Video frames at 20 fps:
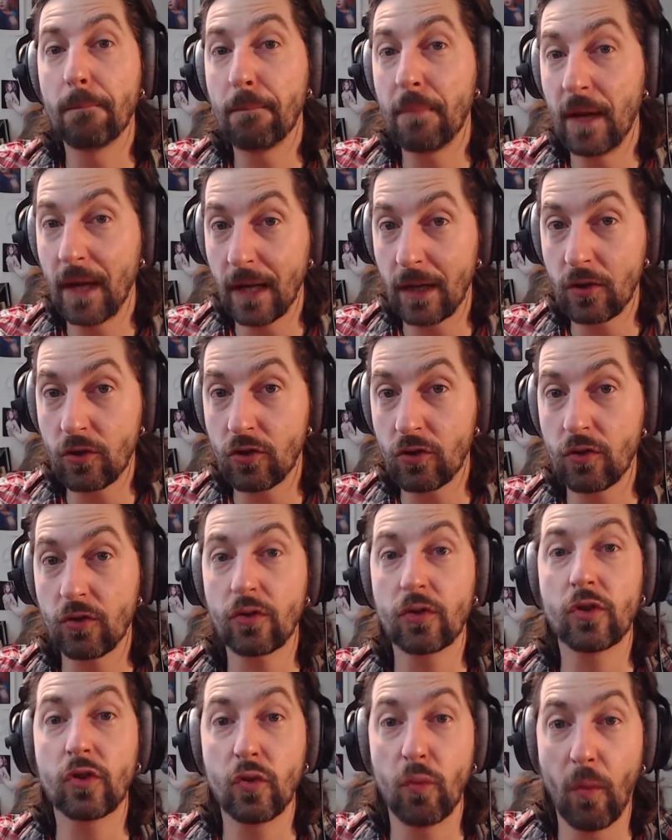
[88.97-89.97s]
picture
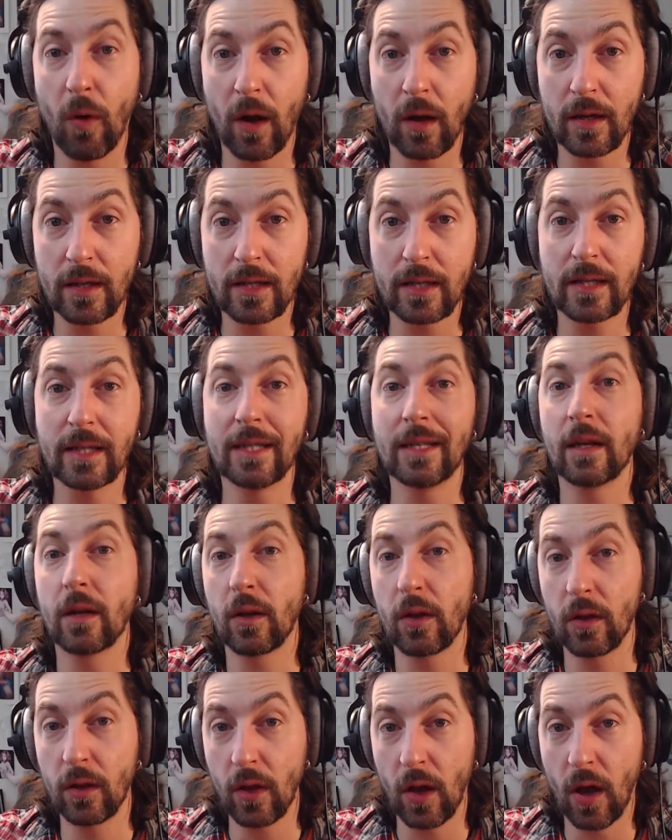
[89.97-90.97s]
quality
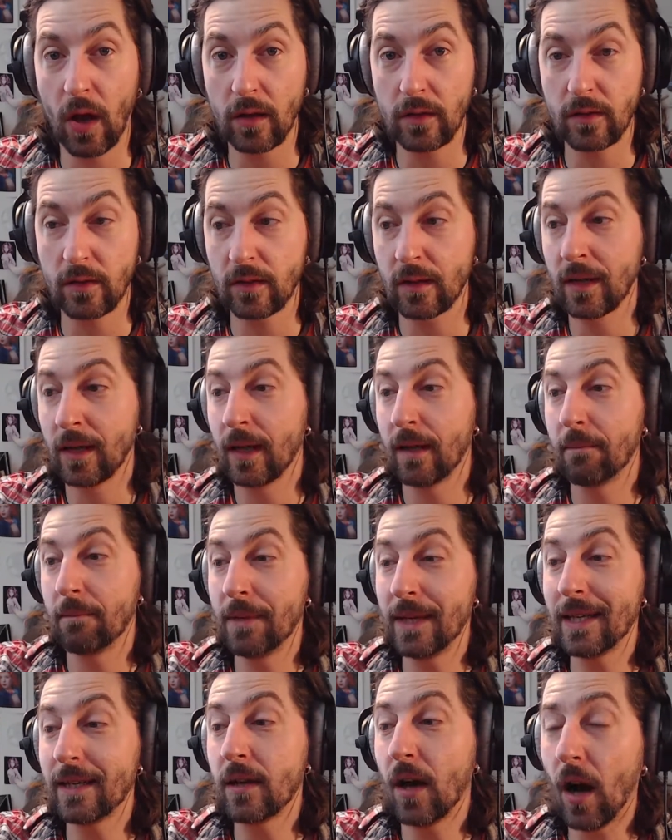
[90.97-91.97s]
loss
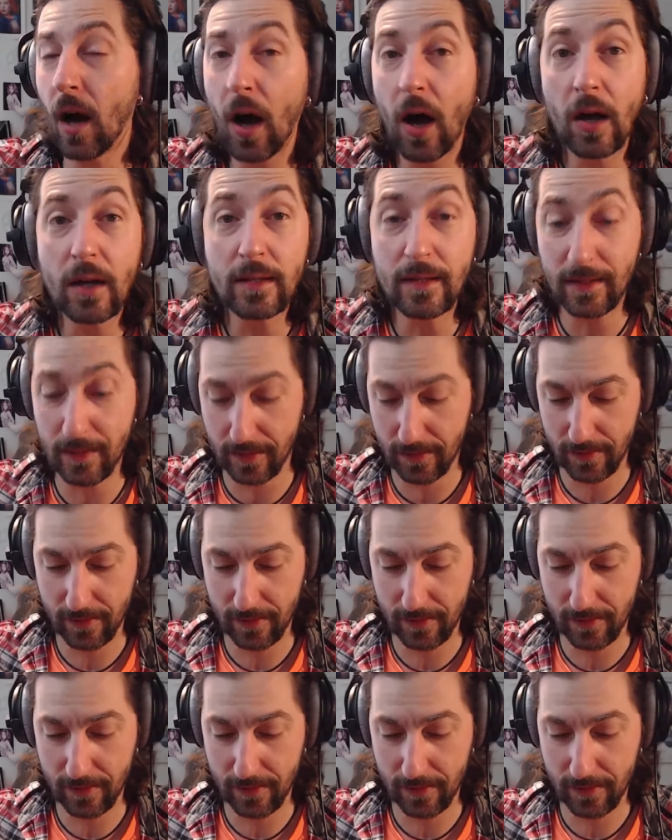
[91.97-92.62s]
because